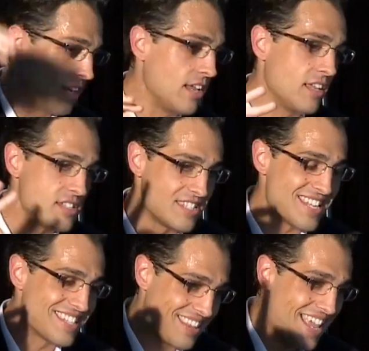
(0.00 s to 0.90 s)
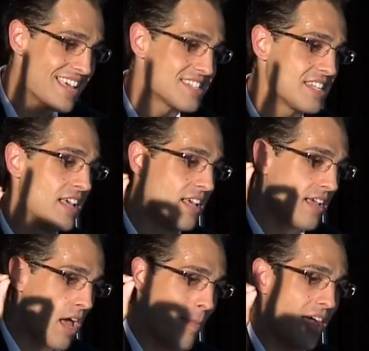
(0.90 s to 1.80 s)
Indians, says this
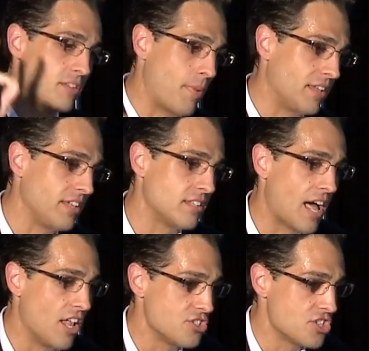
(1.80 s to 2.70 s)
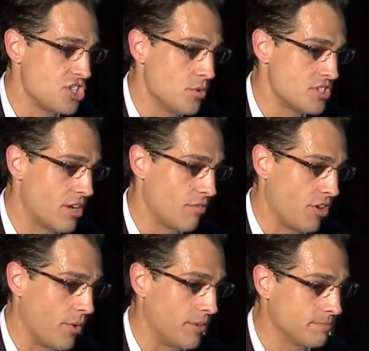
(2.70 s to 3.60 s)
about the paleontologist she was interviewing.